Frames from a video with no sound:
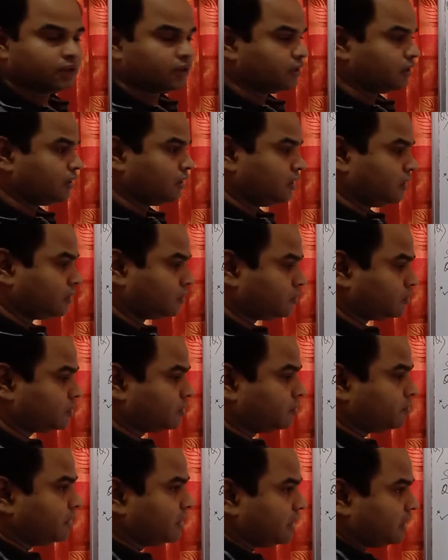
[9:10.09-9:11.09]
so
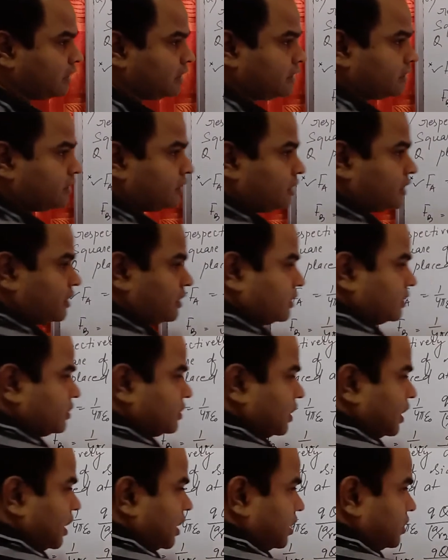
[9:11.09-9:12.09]
similarly that
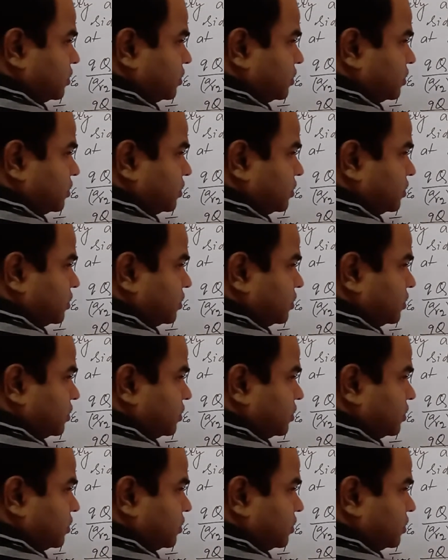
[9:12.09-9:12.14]
charge